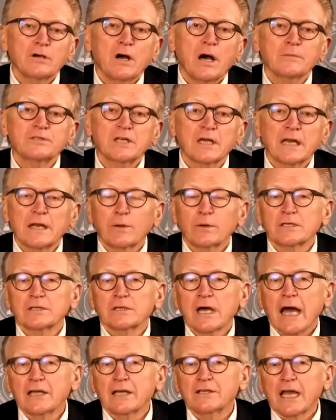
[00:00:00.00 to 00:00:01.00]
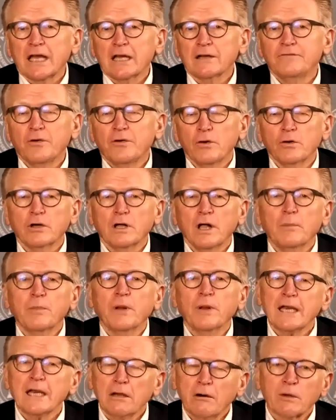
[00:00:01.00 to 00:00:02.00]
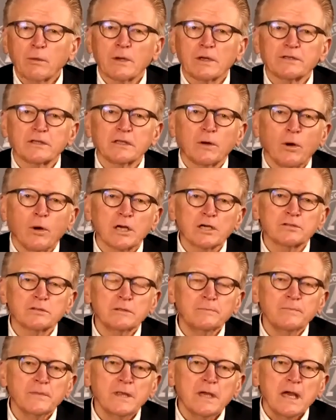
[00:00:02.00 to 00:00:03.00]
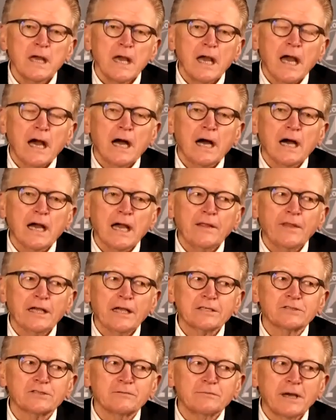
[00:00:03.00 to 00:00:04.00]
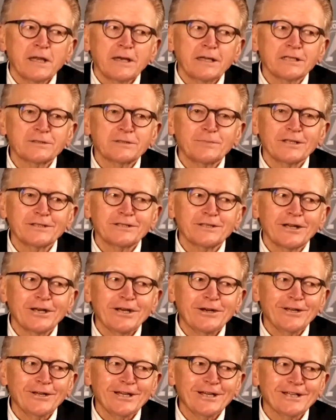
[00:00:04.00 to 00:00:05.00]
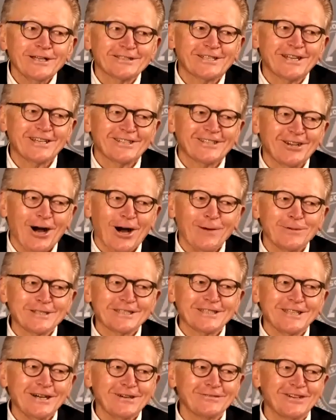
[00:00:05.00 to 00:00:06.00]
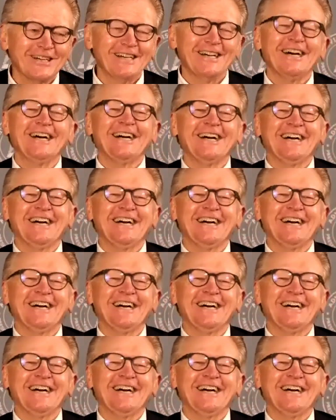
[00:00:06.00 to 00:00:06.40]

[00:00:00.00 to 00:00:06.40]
Tom said he had to take a phone call, but I know he went to the washroom, and that's tremendous. But here he is, Thomas Love.